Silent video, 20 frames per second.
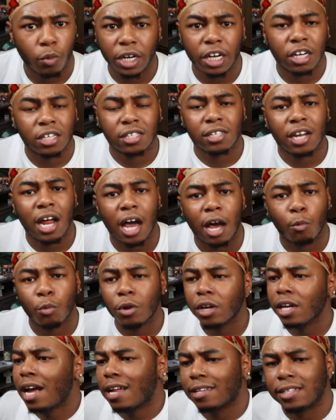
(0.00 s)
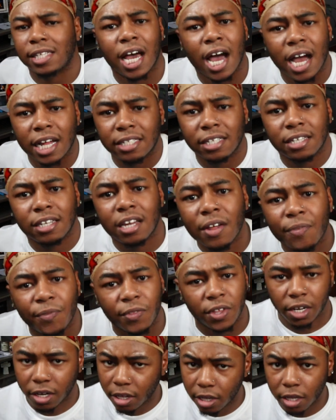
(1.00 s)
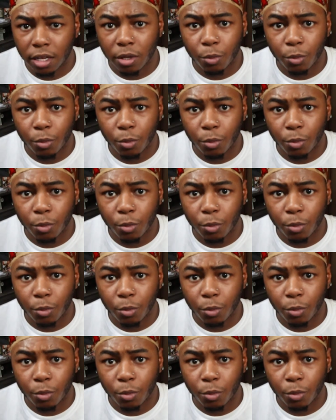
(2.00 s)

when there's not. We're not tied to nothing.